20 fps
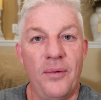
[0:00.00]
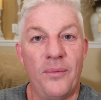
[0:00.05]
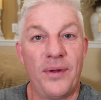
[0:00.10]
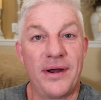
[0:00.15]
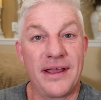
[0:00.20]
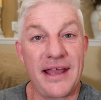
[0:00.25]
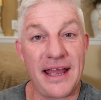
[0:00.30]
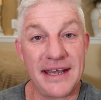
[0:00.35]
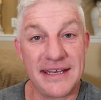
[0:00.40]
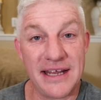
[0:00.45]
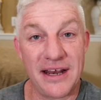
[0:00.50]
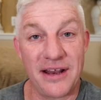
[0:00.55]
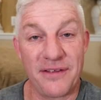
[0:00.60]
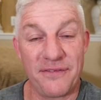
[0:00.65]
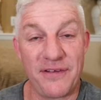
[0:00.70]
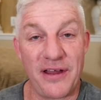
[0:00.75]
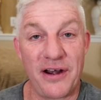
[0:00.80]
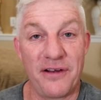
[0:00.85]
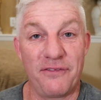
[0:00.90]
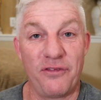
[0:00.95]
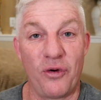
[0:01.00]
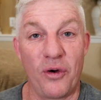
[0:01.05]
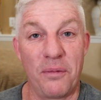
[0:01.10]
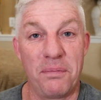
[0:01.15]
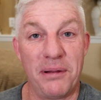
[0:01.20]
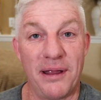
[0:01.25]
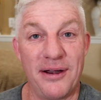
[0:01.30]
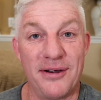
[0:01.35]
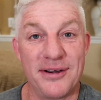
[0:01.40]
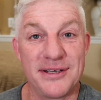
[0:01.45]
When it got down to the final four
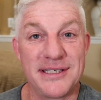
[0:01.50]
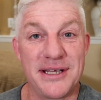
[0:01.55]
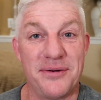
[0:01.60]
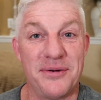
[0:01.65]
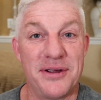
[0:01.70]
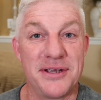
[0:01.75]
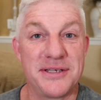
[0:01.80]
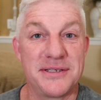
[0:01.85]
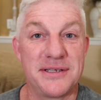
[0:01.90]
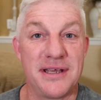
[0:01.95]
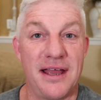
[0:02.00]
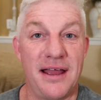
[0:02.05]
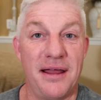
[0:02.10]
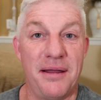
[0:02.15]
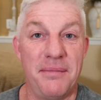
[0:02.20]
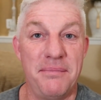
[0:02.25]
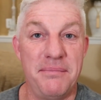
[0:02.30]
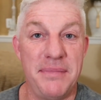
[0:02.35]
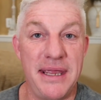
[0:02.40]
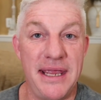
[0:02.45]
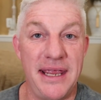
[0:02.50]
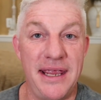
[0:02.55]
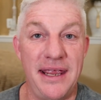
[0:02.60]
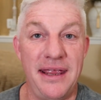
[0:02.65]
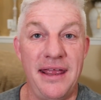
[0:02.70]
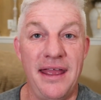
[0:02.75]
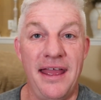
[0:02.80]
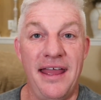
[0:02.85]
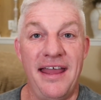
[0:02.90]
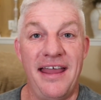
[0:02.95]
players, it was uh,
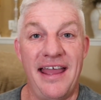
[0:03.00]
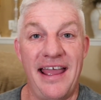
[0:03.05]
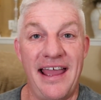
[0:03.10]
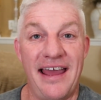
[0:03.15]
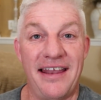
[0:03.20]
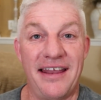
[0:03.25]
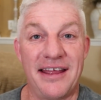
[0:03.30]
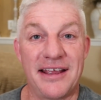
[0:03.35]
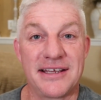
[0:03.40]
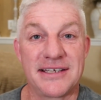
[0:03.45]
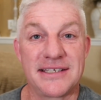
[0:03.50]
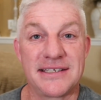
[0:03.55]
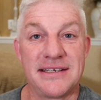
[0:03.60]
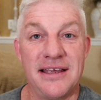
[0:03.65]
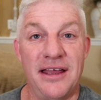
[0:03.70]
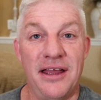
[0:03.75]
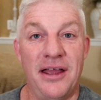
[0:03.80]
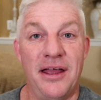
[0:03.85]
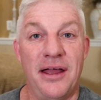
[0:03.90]
me, Alex,